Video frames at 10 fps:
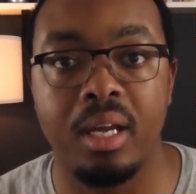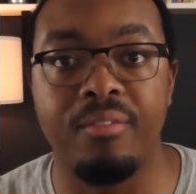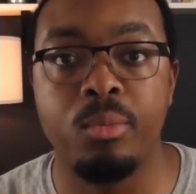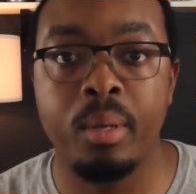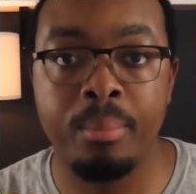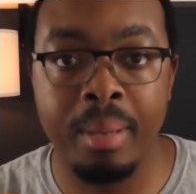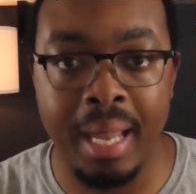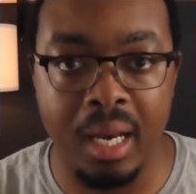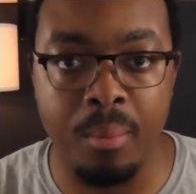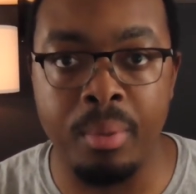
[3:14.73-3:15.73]
If you've been
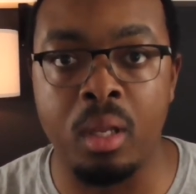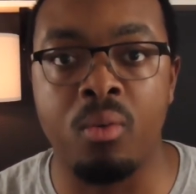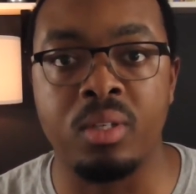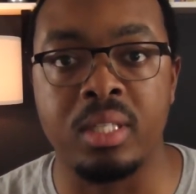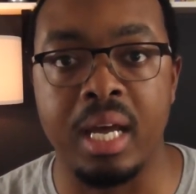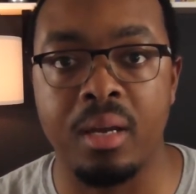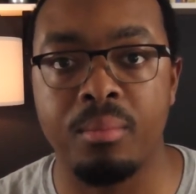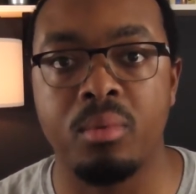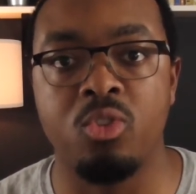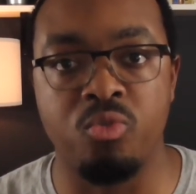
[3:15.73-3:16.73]
paying a bill over
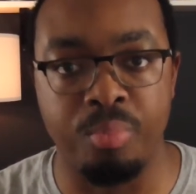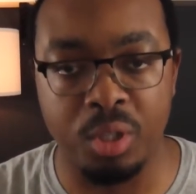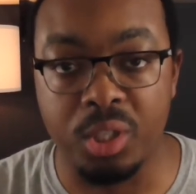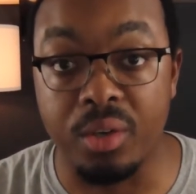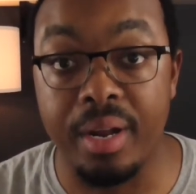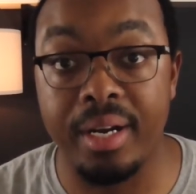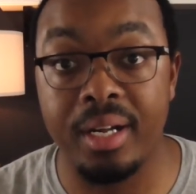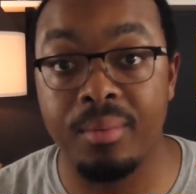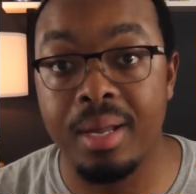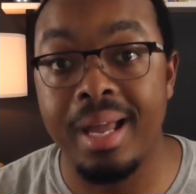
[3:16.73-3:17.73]
time, you've built your credit
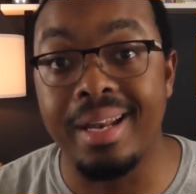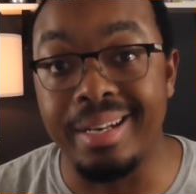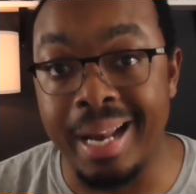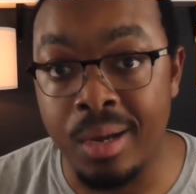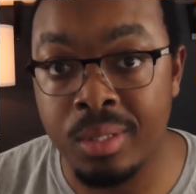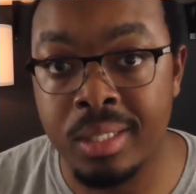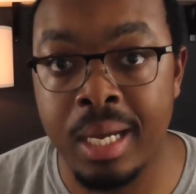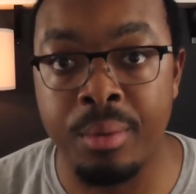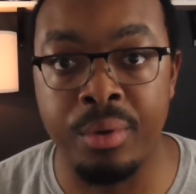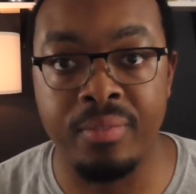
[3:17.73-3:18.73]
up, now's the
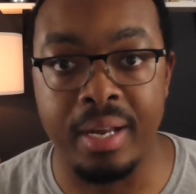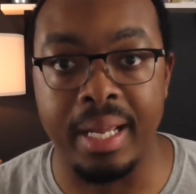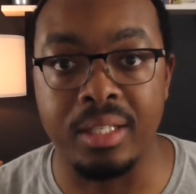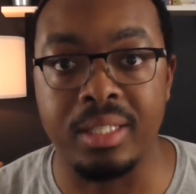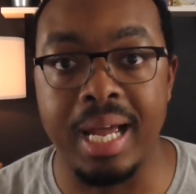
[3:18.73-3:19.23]
time to refinance.